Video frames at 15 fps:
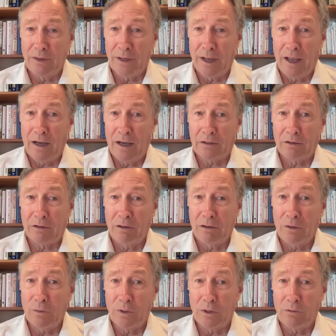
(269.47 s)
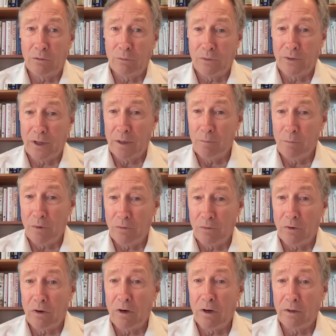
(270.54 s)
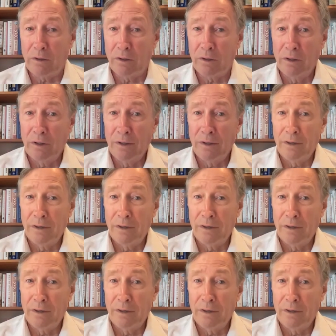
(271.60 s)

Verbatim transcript: They act always with the utmost honor.